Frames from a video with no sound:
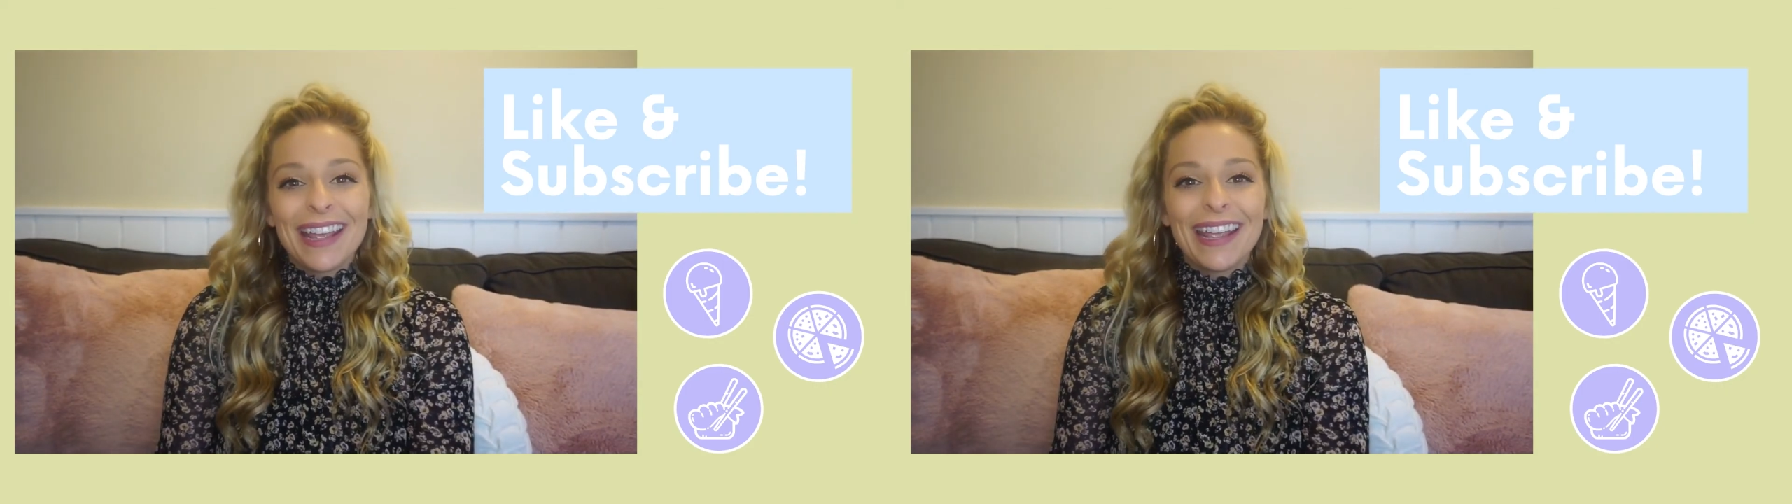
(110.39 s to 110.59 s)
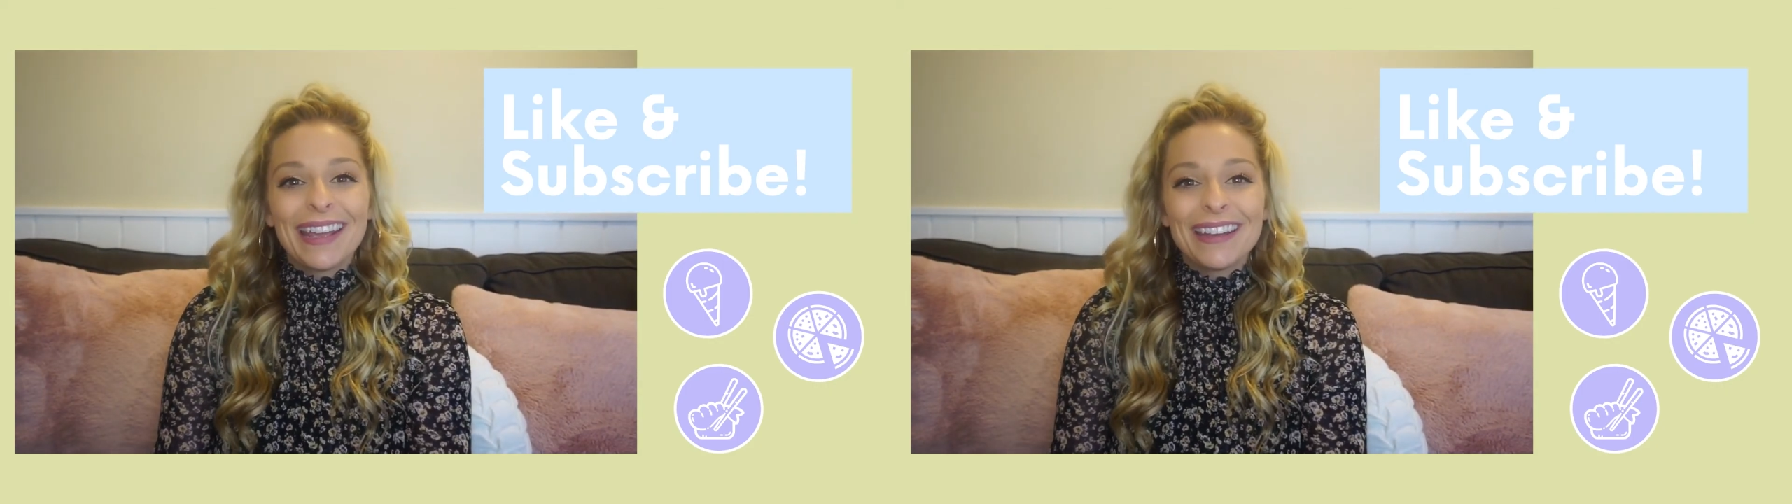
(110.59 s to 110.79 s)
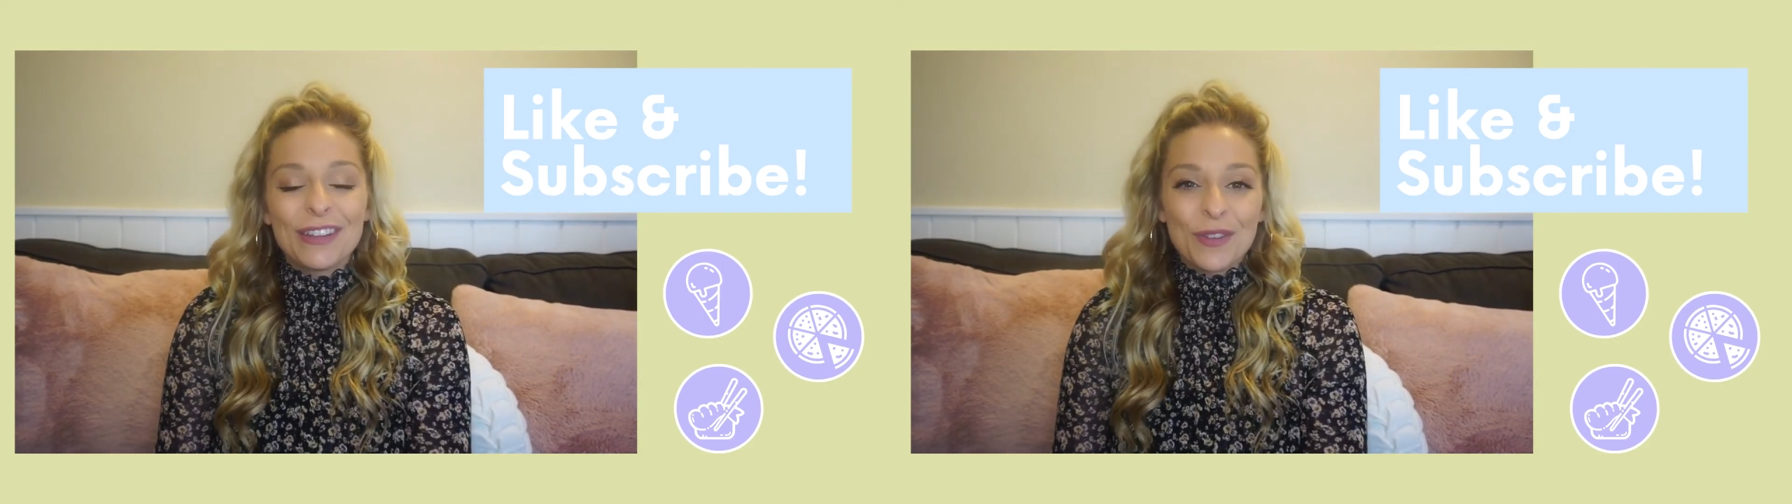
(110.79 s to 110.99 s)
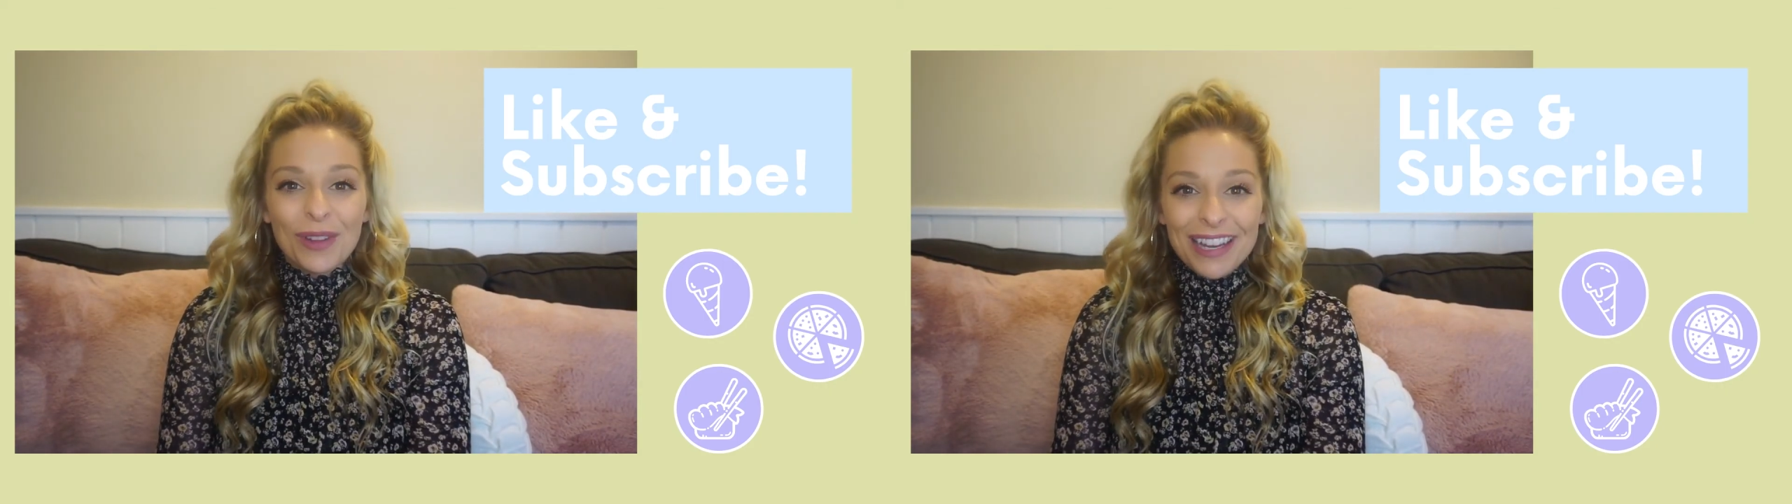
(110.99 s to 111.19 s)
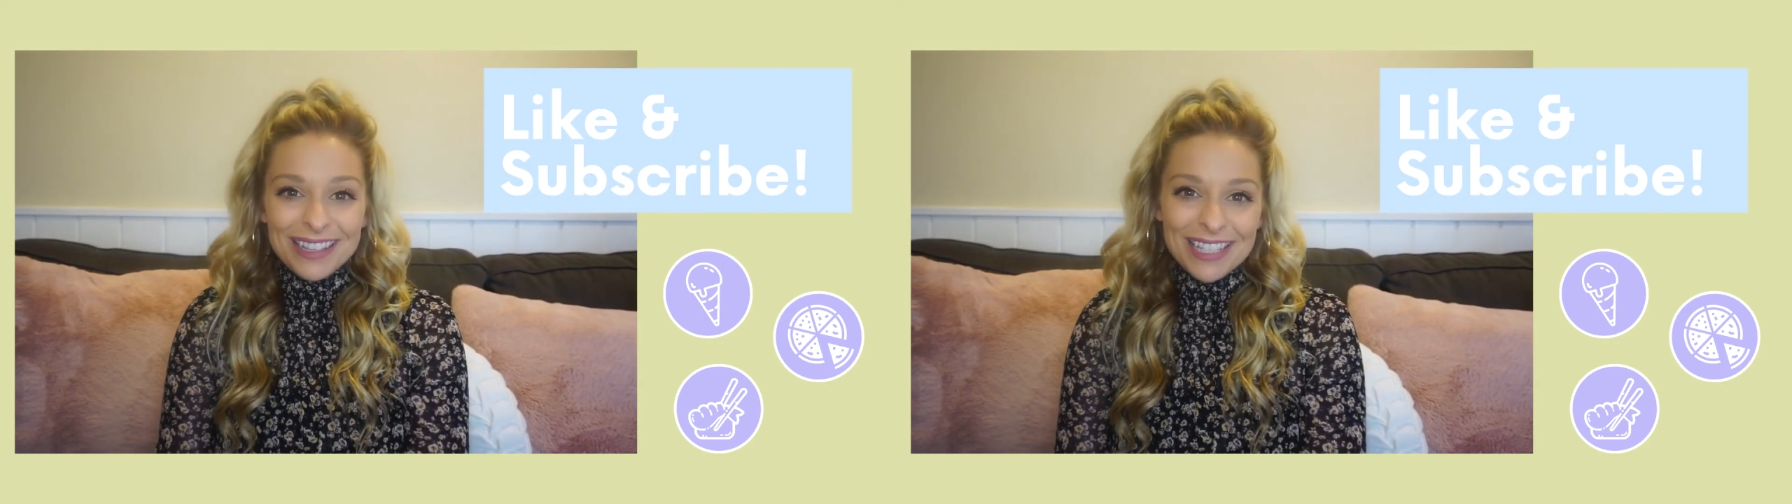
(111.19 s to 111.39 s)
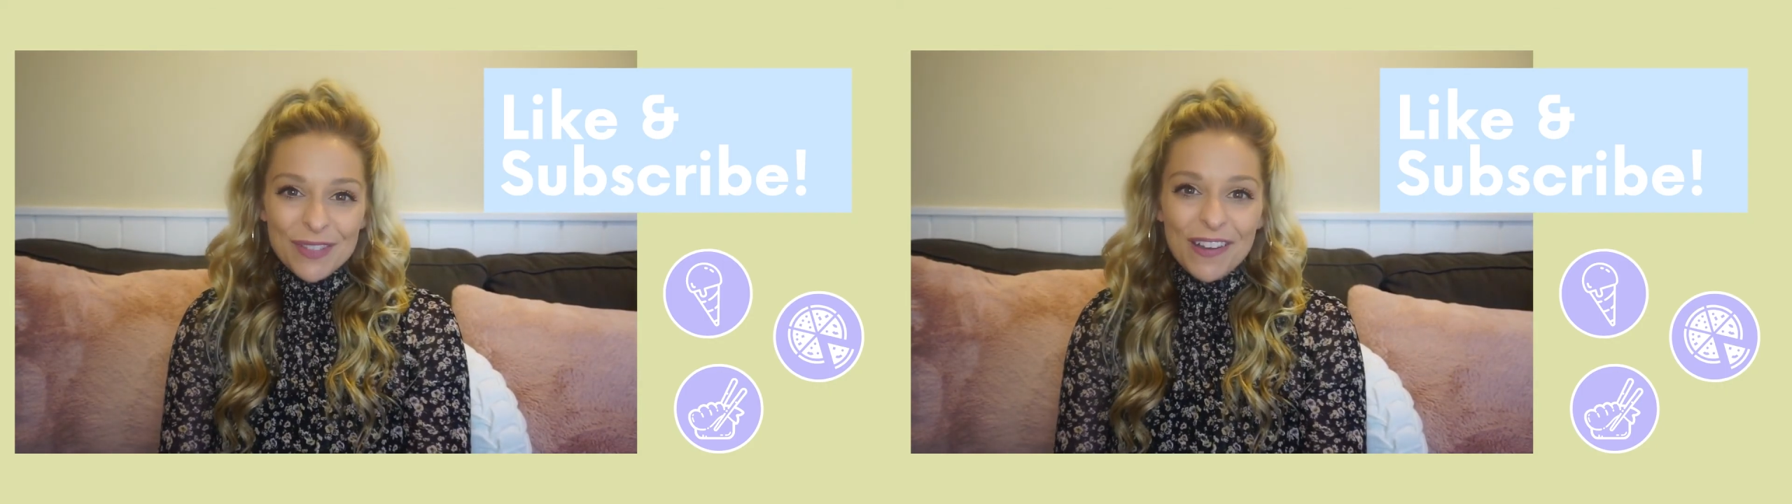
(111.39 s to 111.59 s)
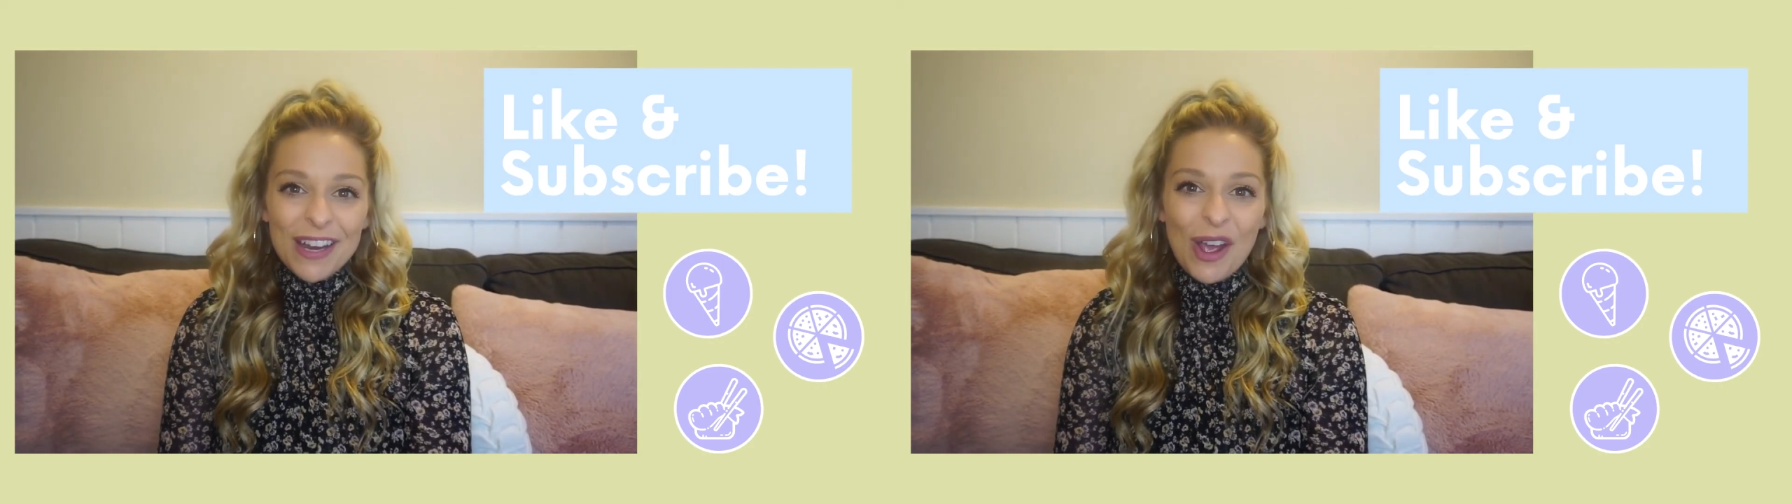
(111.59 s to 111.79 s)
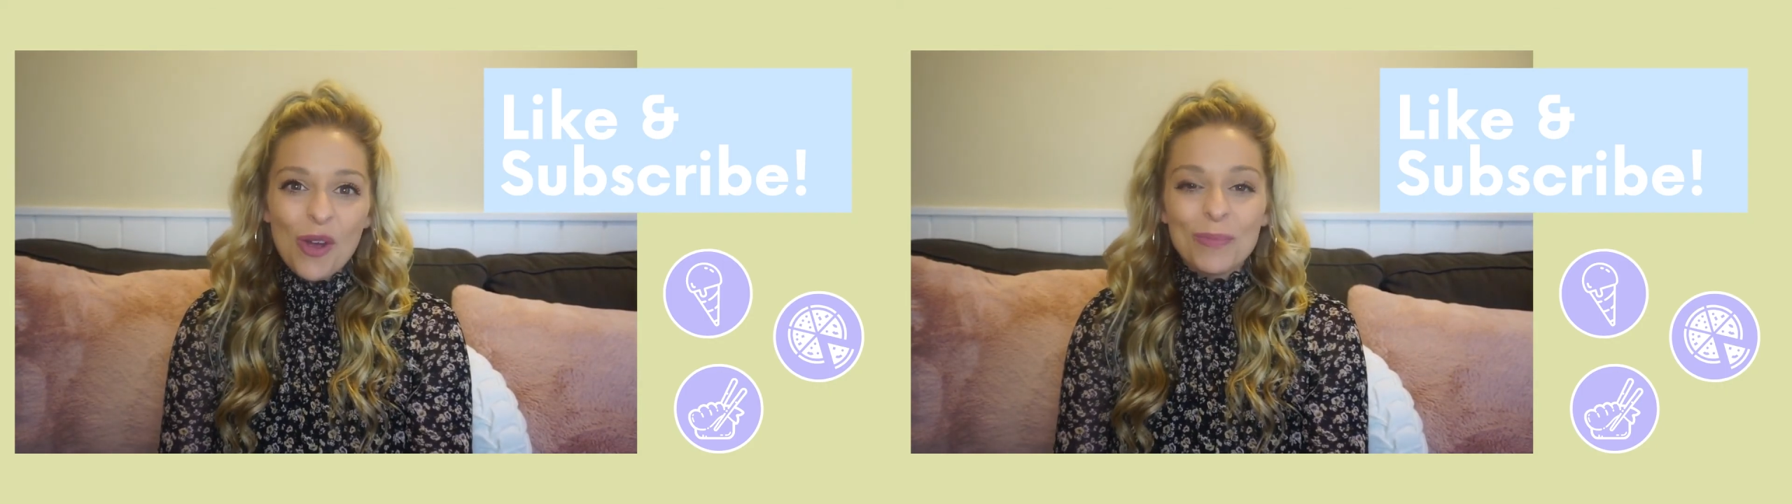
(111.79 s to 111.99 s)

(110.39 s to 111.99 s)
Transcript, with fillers: And if you liked this video,